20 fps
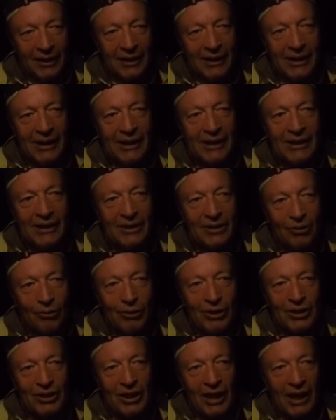he
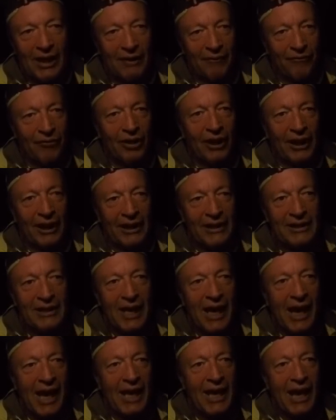signed up for like a
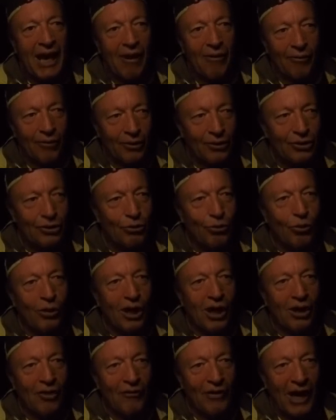10-hour or
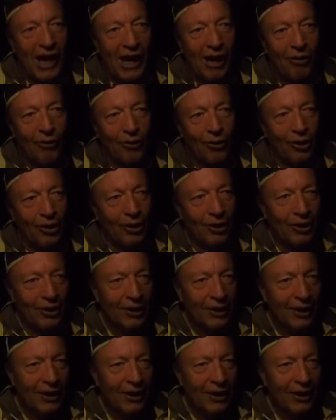12-hour,